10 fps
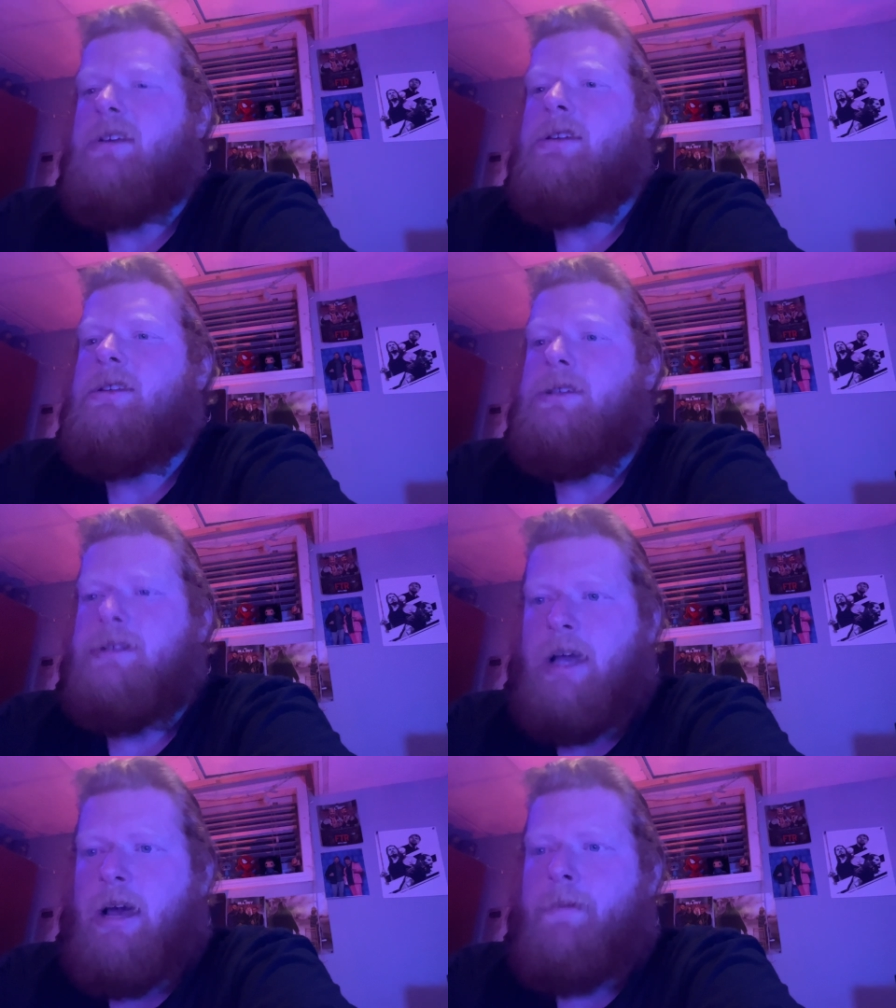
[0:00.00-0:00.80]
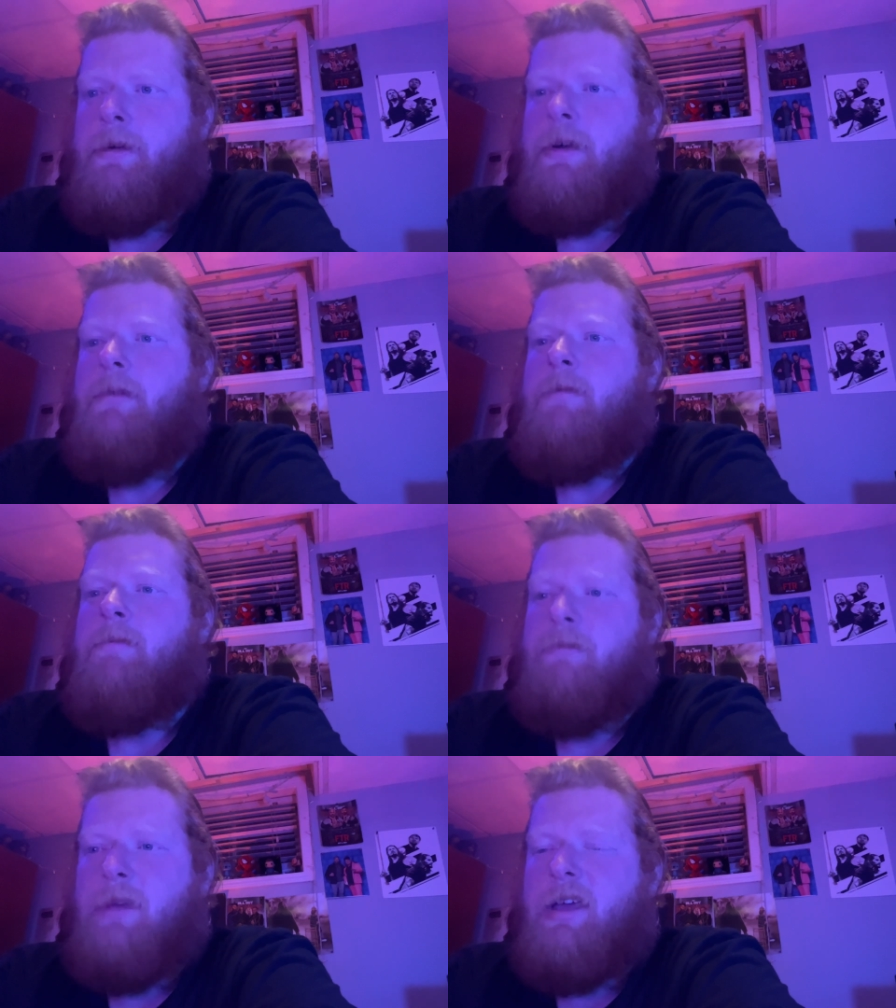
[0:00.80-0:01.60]
Stop
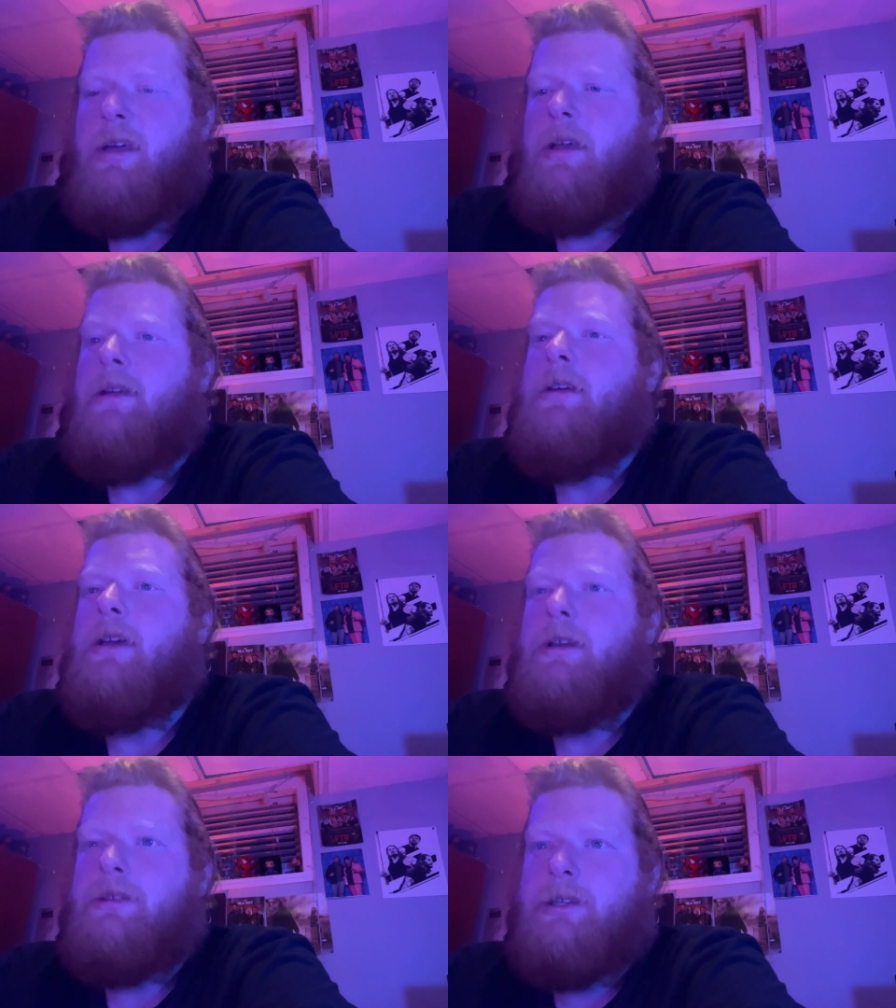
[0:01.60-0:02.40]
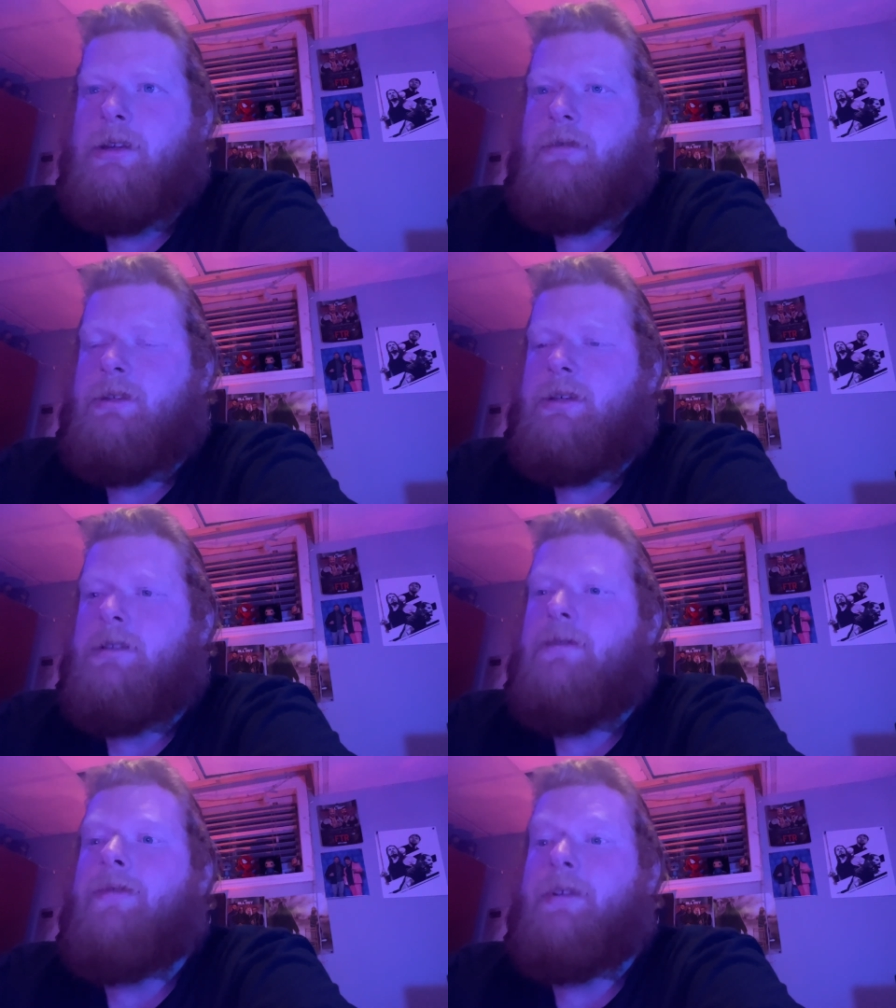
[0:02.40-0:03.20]
making
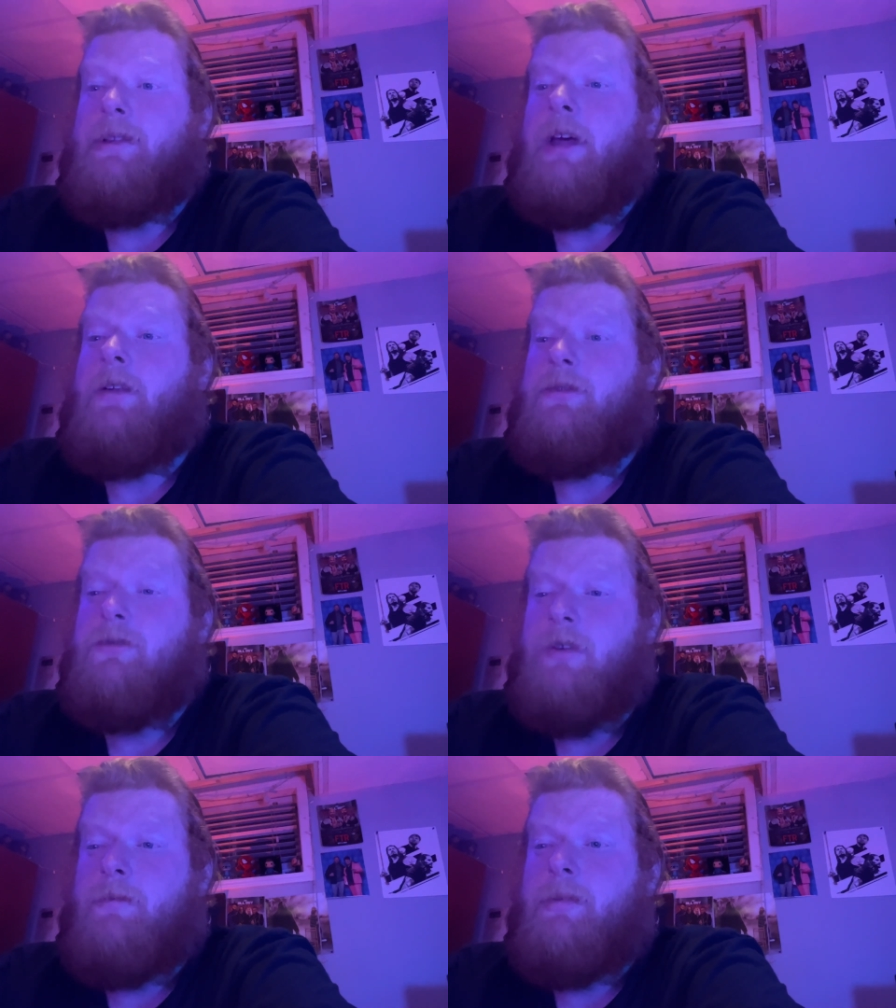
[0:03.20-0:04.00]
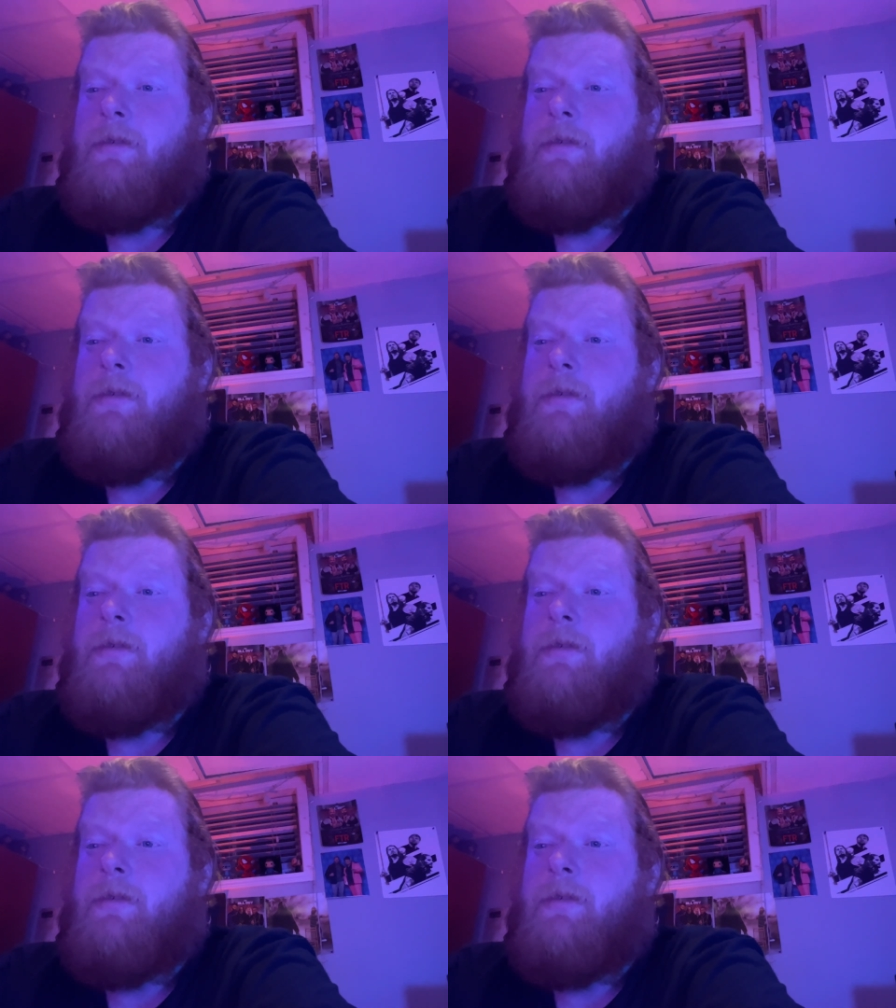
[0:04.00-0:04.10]
excuses for Donald Trump.